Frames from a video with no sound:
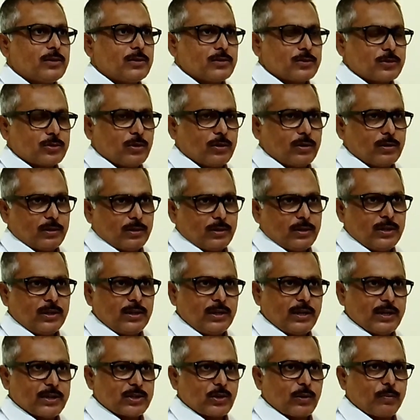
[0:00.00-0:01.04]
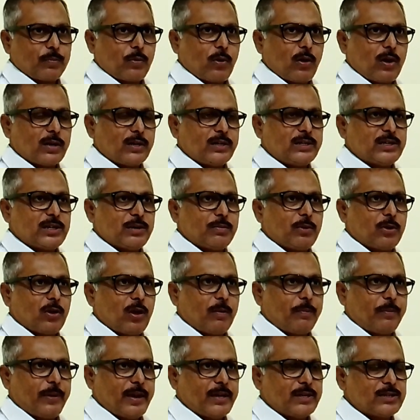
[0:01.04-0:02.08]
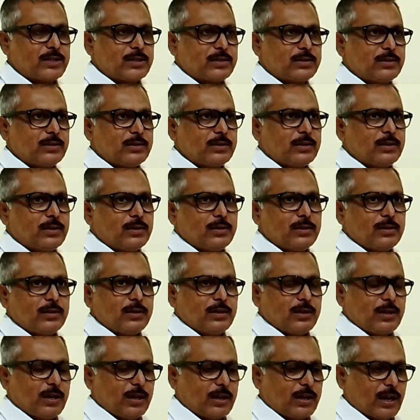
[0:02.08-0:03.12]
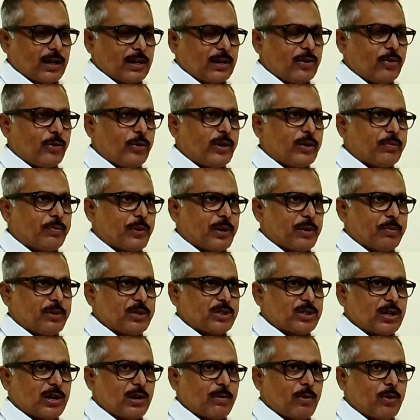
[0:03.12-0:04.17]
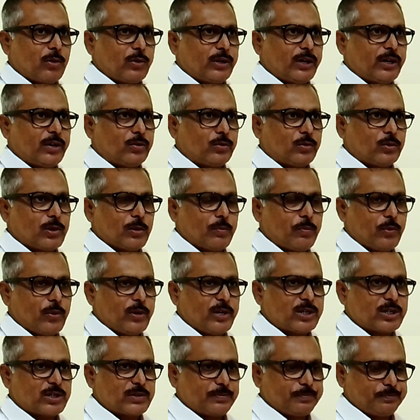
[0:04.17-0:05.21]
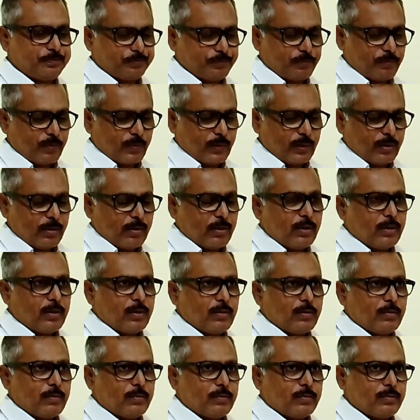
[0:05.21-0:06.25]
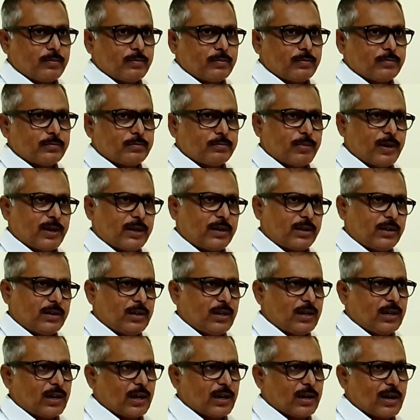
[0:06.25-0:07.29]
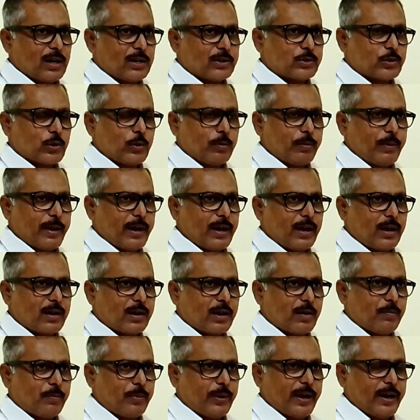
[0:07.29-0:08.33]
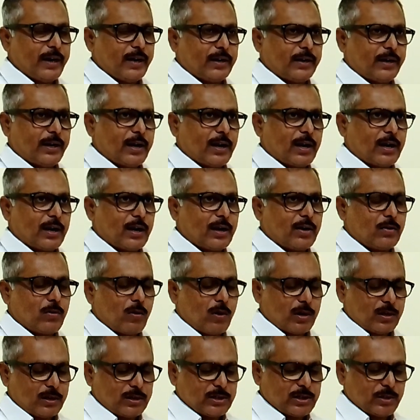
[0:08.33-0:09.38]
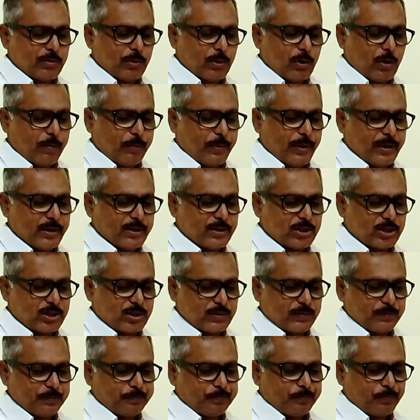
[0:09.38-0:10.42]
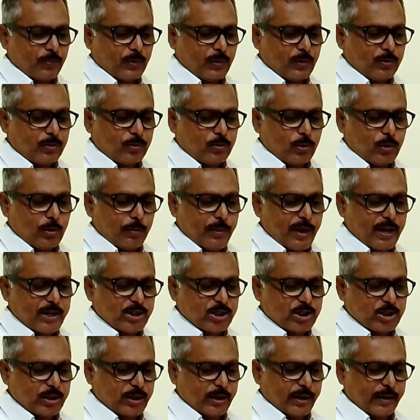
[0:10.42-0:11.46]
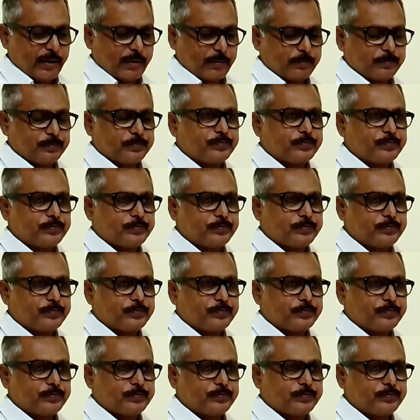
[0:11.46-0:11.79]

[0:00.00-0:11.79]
So, in case of cognizable offense, he can give information about it to the police. But he can also make a complaint regarding cognizable offense to a magistrate.